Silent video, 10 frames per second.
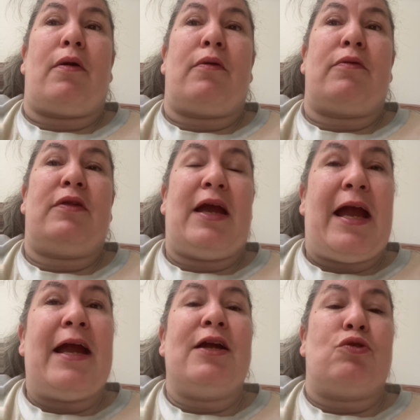the
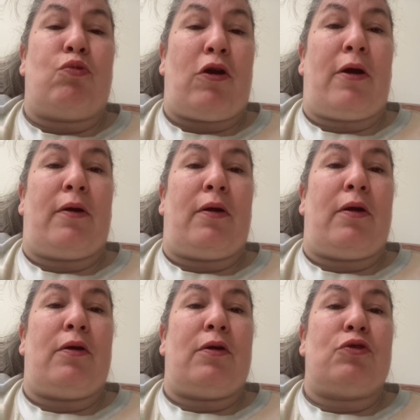age where
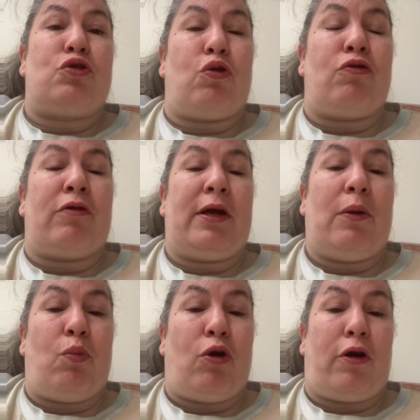children
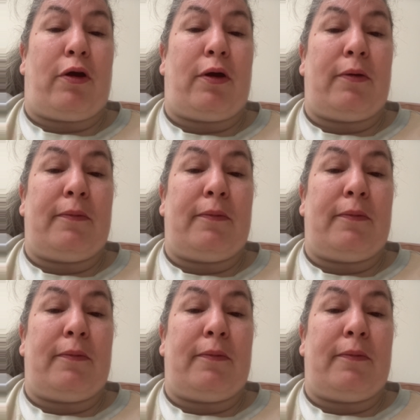can work.